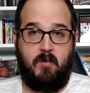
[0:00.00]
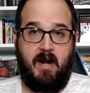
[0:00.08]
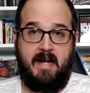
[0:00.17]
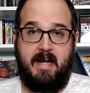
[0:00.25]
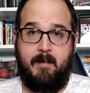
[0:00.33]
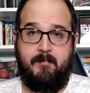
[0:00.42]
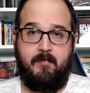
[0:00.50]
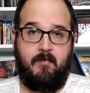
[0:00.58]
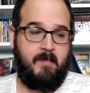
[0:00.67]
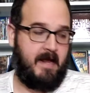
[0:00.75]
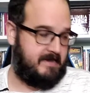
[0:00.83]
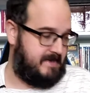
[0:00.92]
what I kept
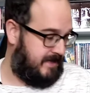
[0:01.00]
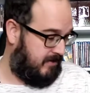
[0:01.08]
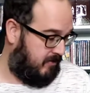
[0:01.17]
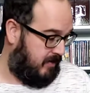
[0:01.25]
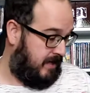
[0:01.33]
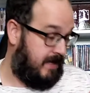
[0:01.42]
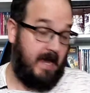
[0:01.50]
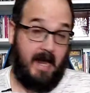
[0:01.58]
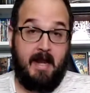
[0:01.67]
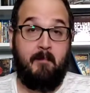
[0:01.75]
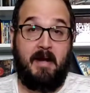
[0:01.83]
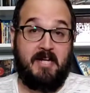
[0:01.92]
from that deal,
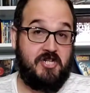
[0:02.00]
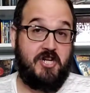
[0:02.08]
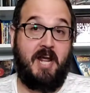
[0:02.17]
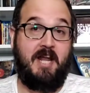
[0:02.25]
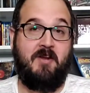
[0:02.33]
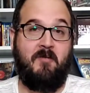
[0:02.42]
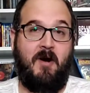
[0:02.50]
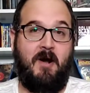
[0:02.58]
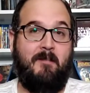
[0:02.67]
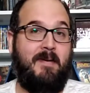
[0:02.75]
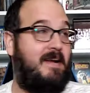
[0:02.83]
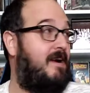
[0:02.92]
and then my
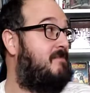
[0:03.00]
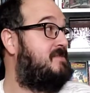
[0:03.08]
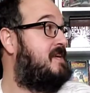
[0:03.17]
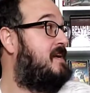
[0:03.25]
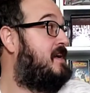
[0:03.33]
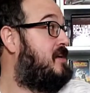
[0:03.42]
January pickups.